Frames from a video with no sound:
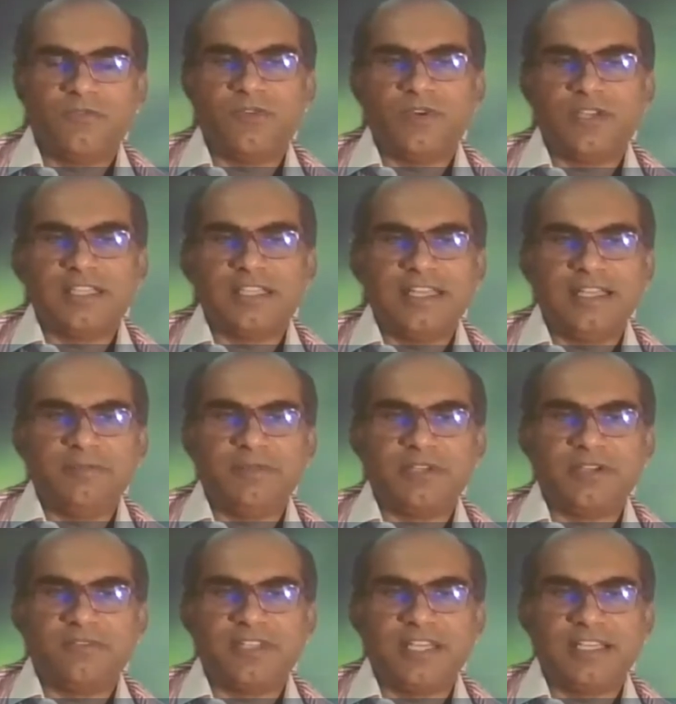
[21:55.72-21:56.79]
further
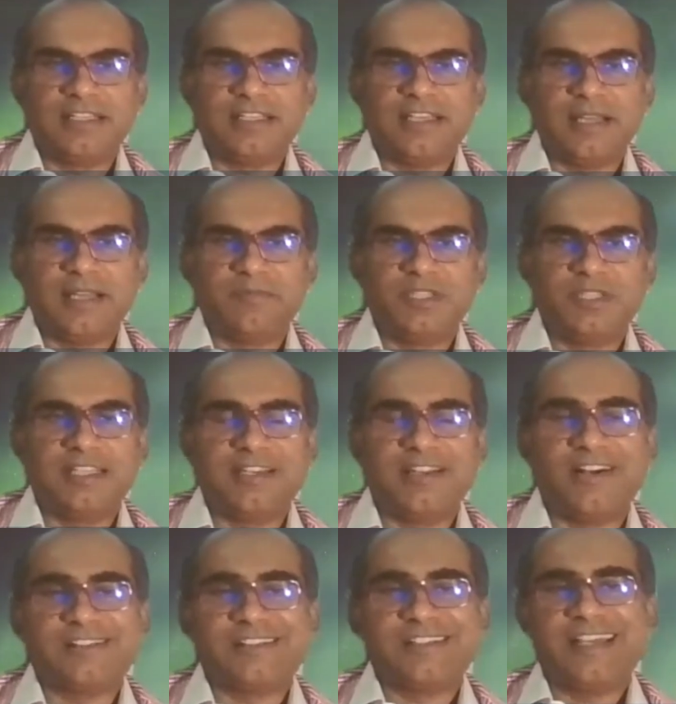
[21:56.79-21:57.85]
element of that crime. The
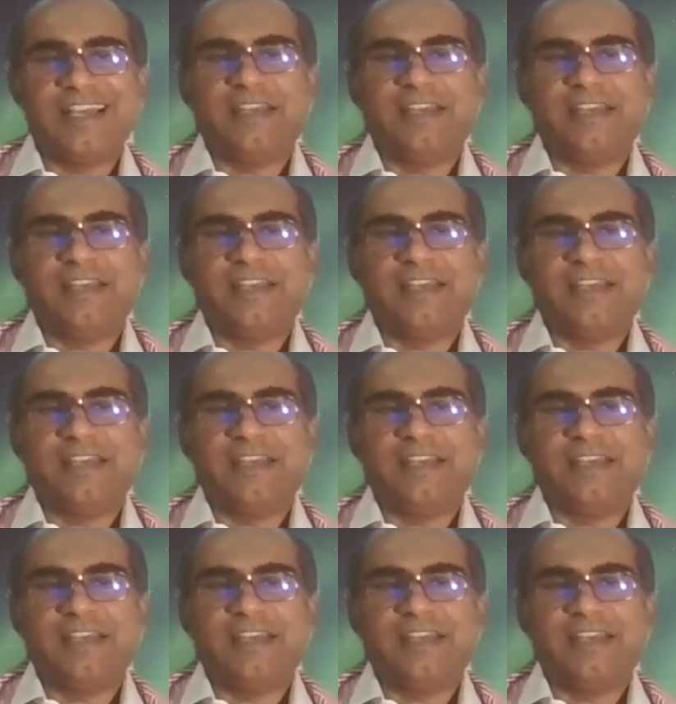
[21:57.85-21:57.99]
class